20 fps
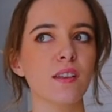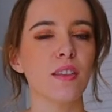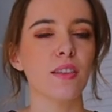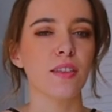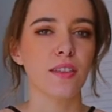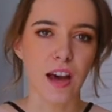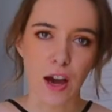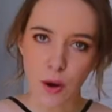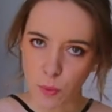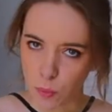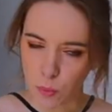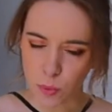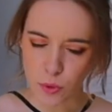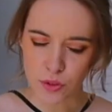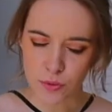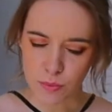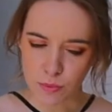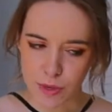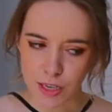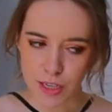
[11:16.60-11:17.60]
that
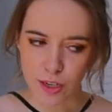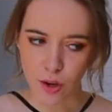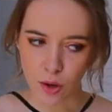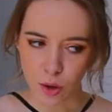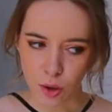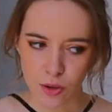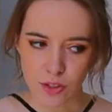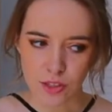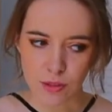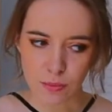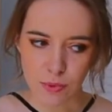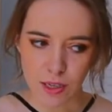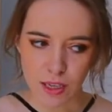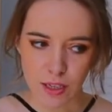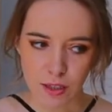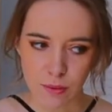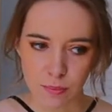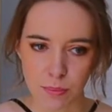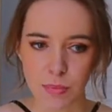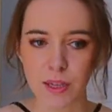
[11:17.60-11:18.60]
would mean a lot to me.
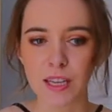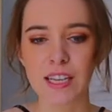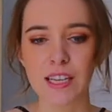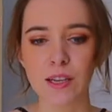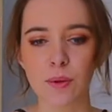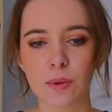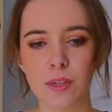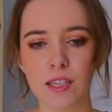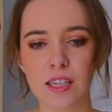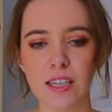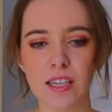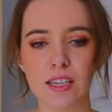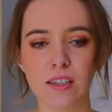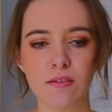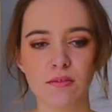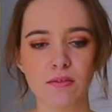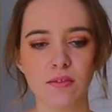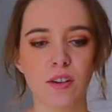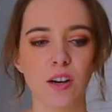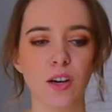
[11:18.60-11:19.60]
But equally,
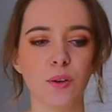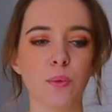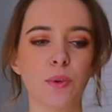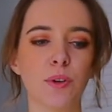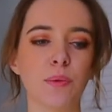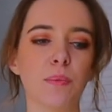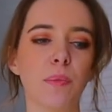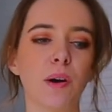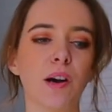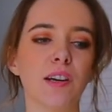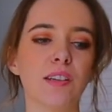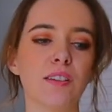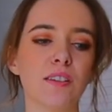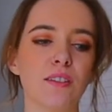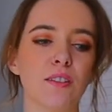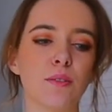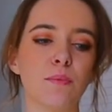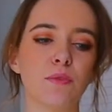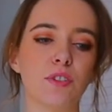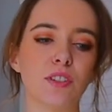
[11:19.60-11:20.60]
I wouldn't mind
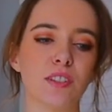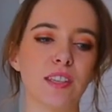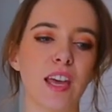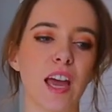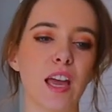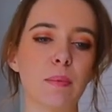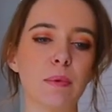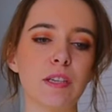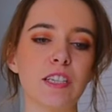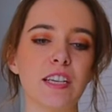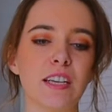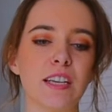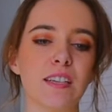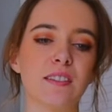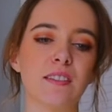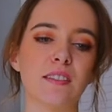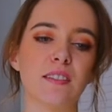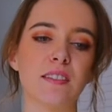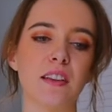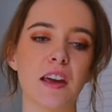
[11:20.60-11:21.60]
them just getting me
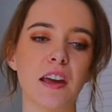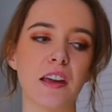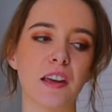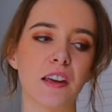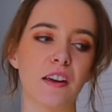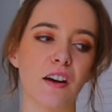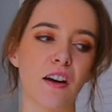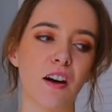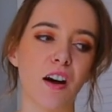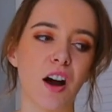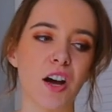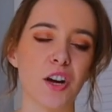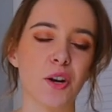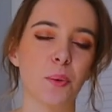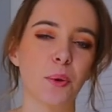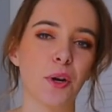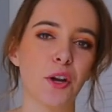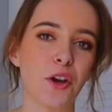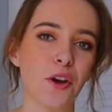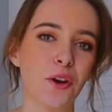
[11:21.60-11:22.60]
tickets and saying, I don't
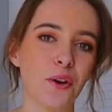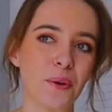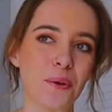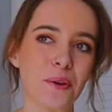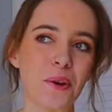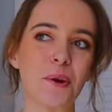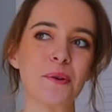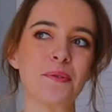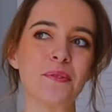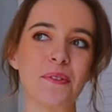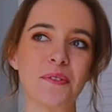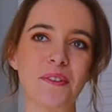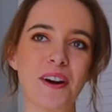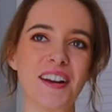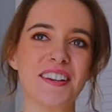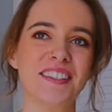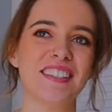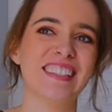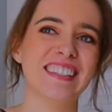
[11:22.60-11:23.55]
want to go with a friend.